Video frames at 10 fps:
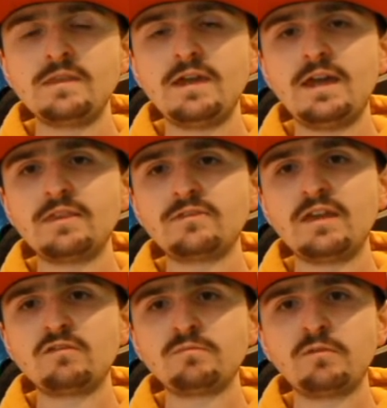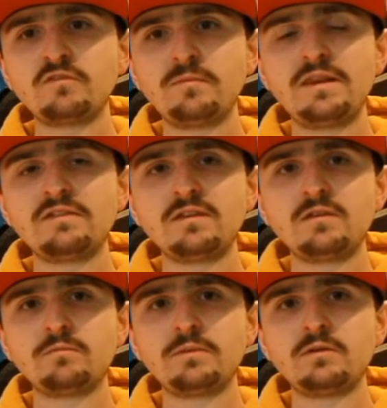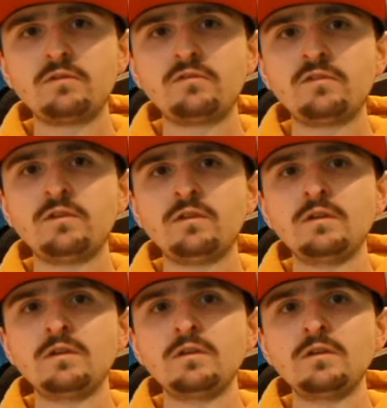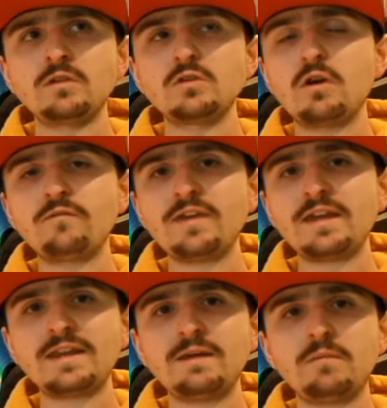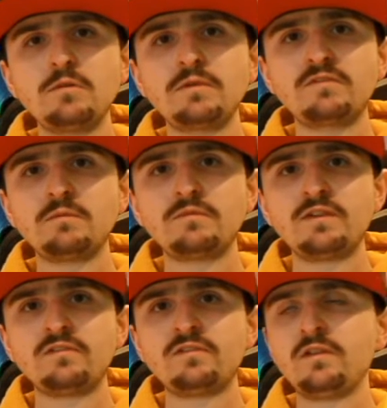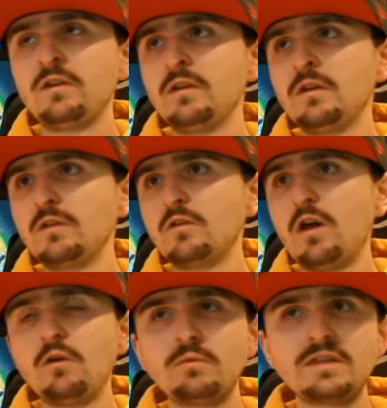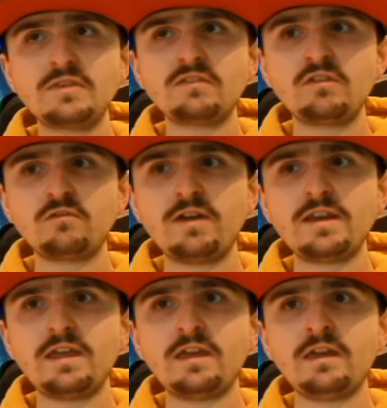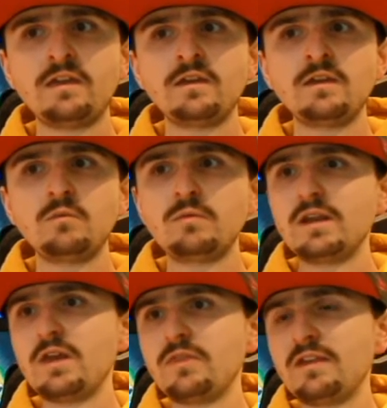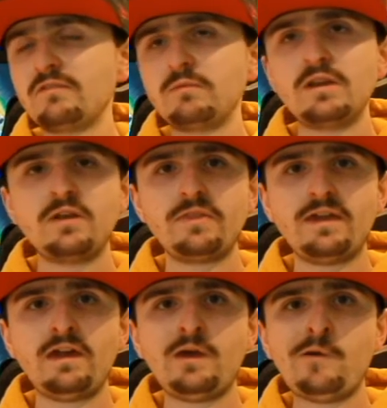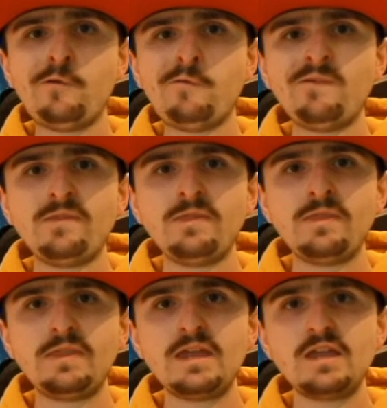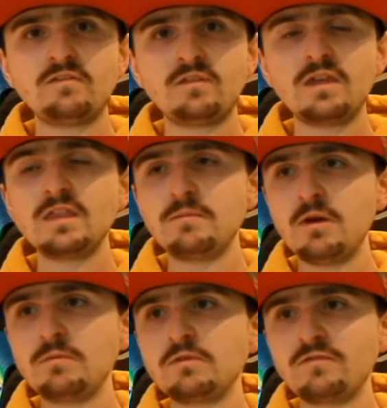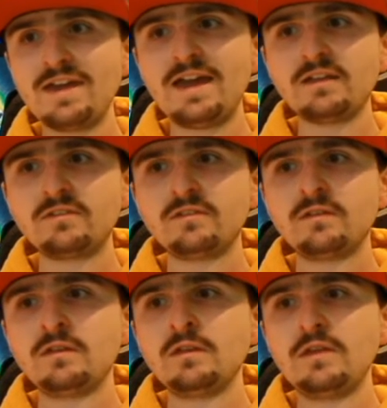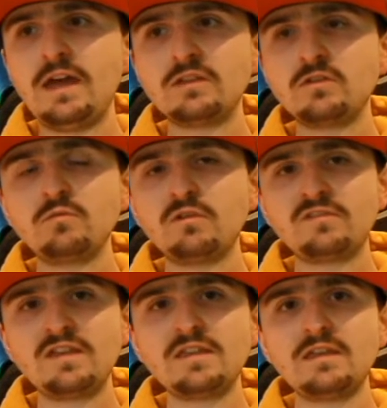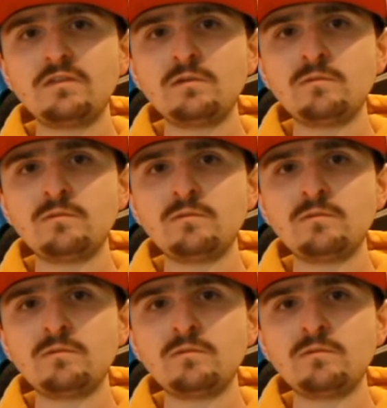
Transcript: and take responsibility because you've got to think in that moment. Some of it's not, oh, we did this in training, we learned this, we learned that. It's in the moment, react and do what's needed.